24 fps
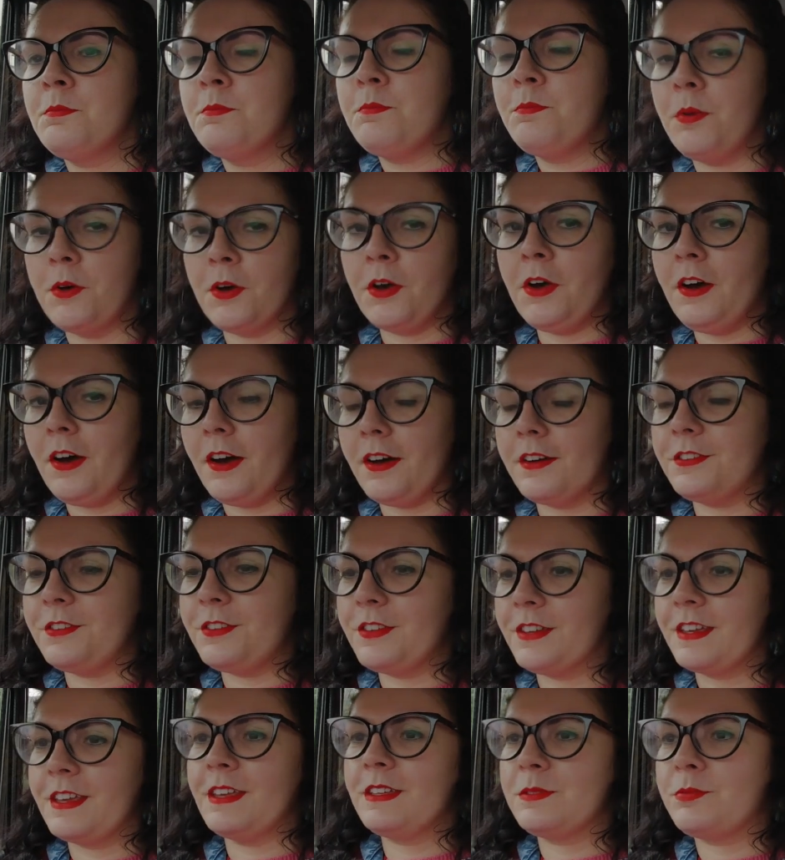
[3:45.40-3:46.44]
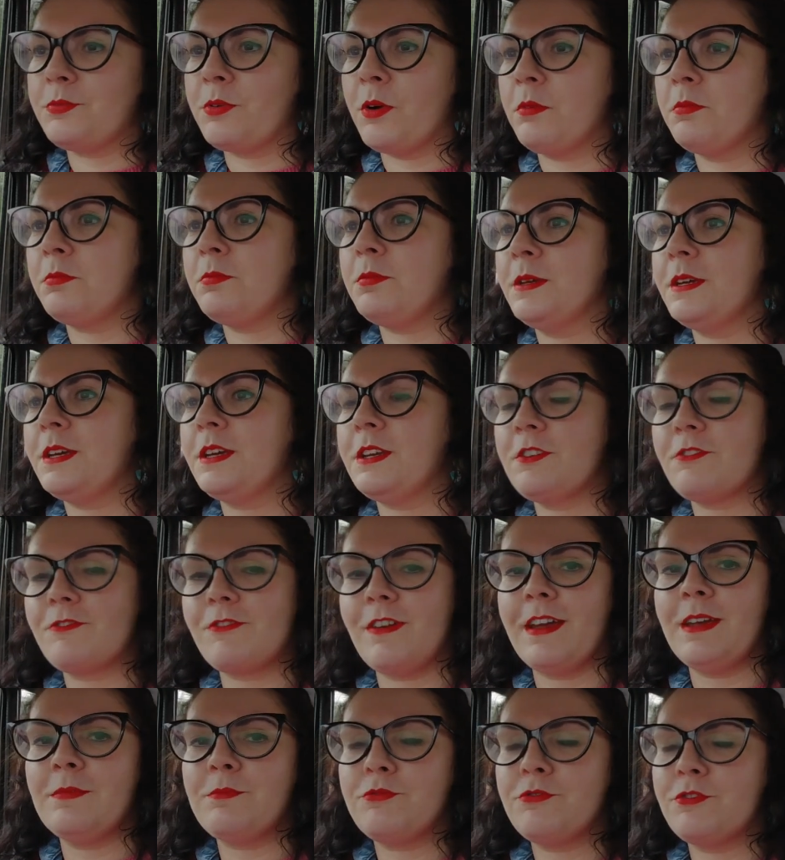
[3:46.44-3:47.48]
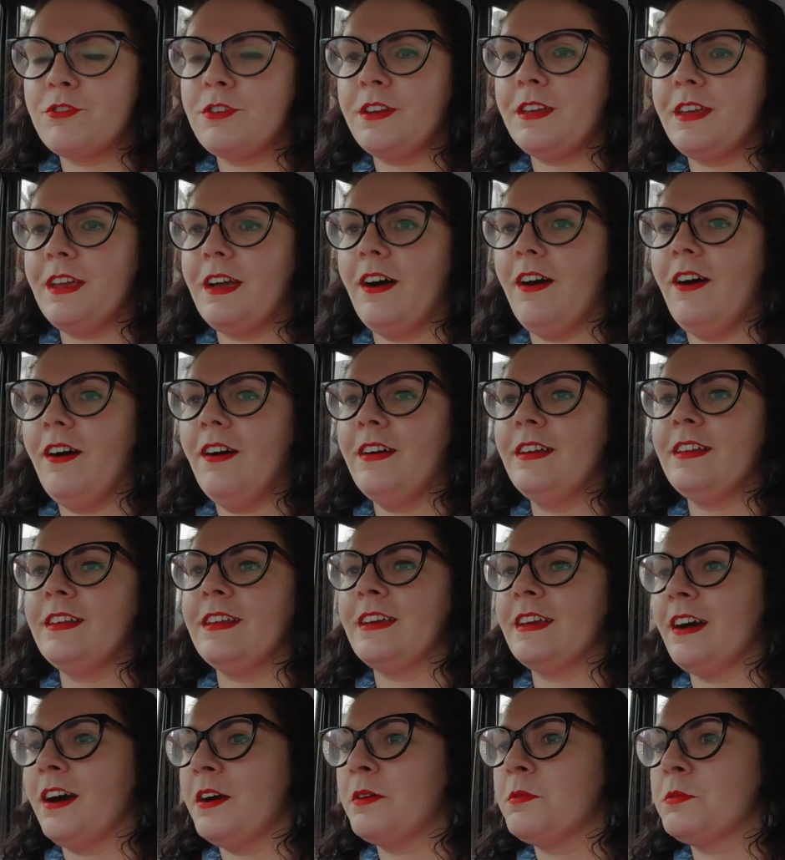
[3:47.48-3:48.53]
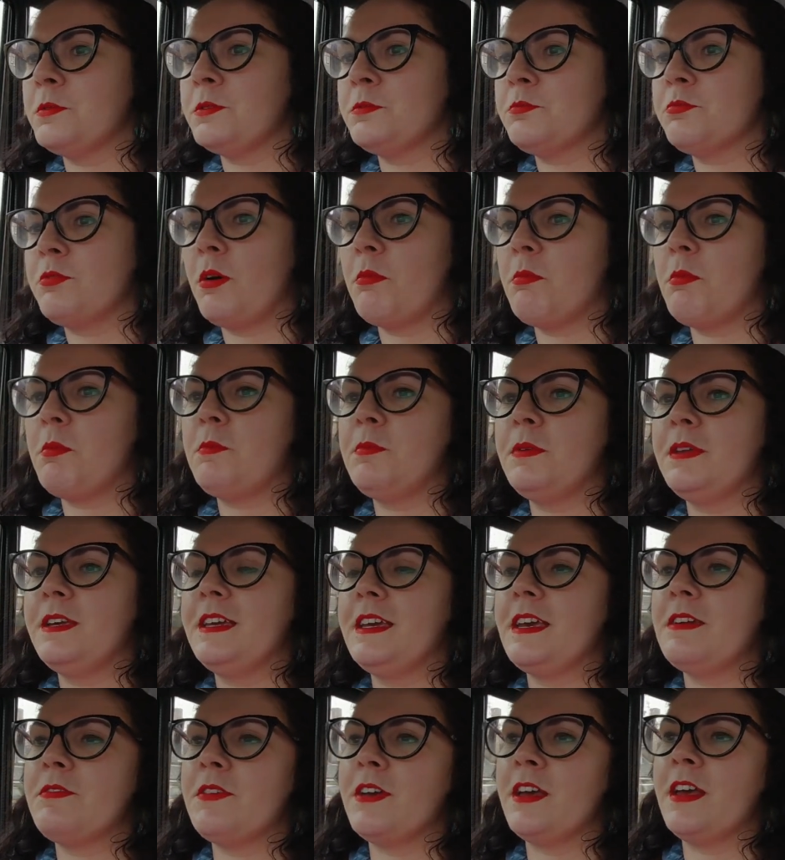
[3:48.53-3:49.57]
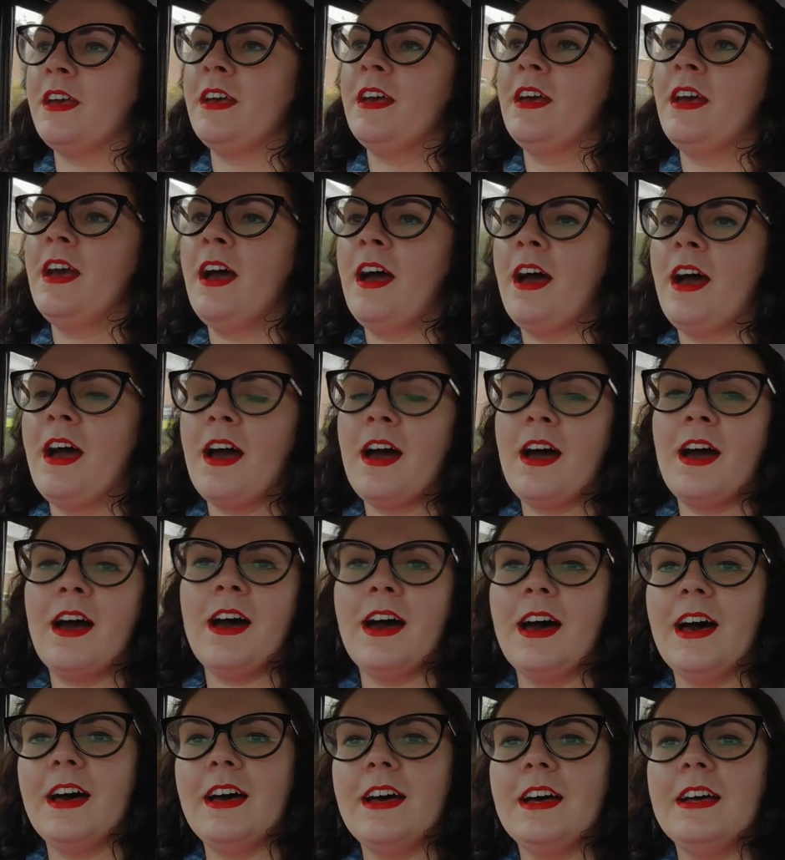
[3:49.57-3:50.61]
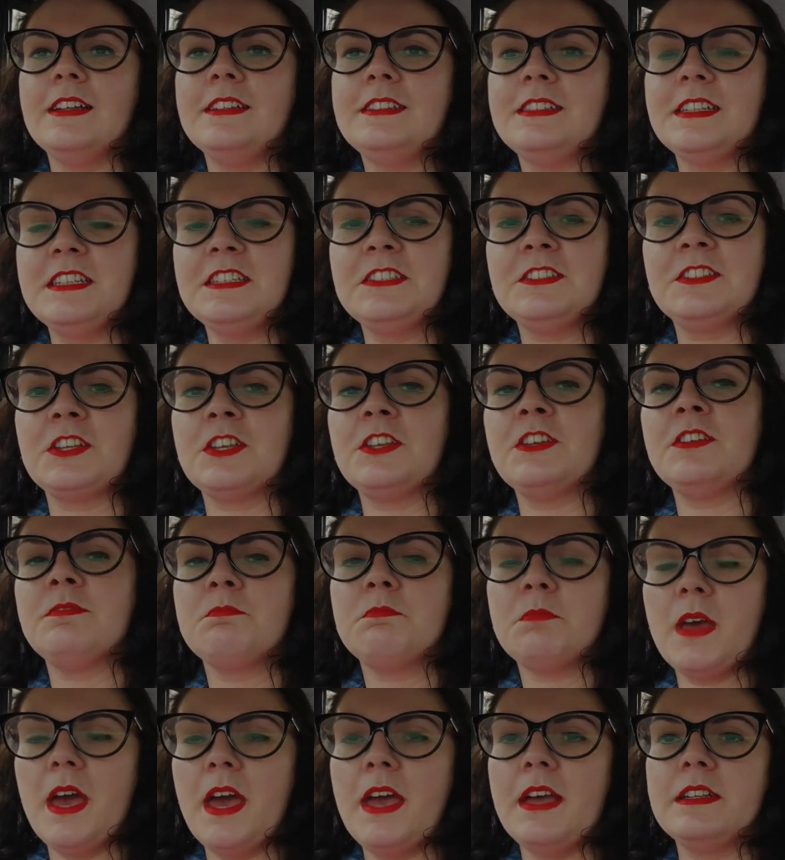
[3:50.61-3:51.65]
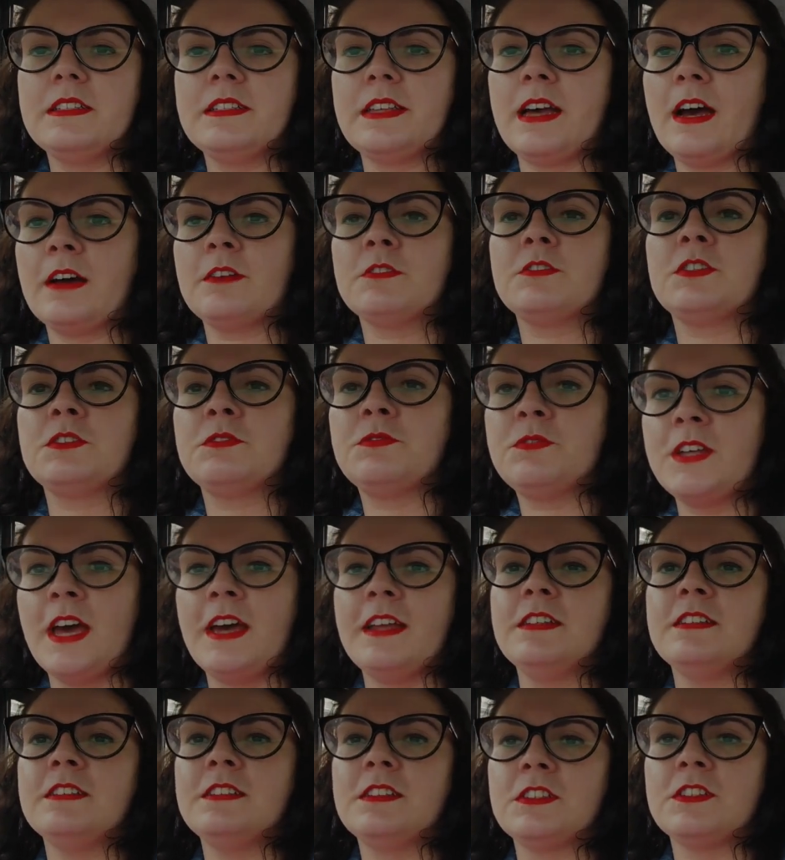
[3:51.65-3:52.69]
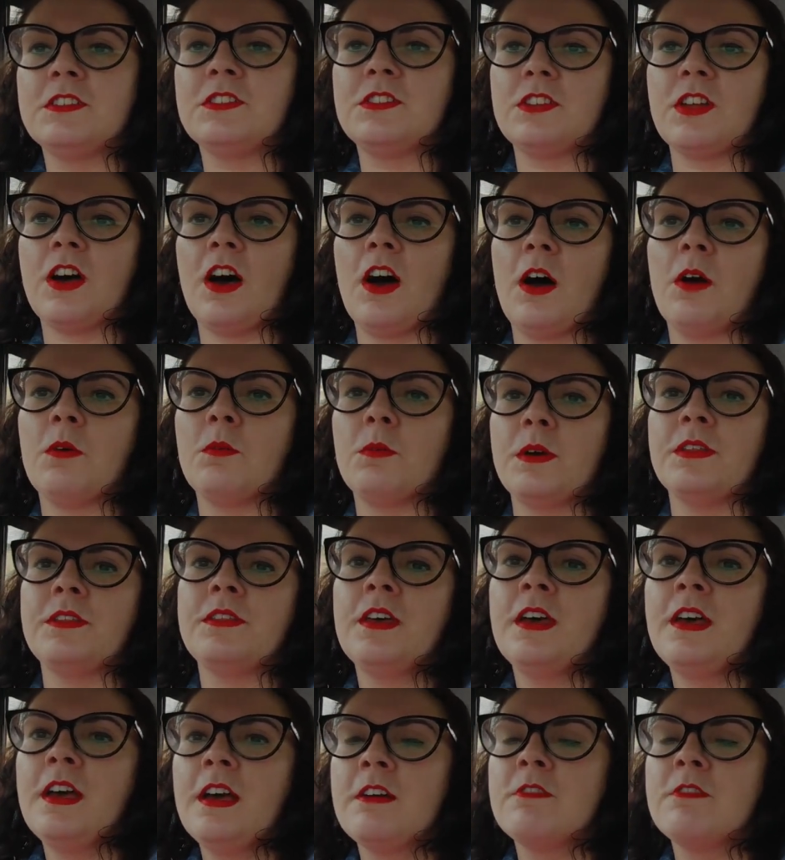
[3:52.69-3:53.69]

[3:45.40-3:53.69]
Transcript: but I think it's probably going to rate pretty highly. I would probably give it a decent 8 out of 10 to start with.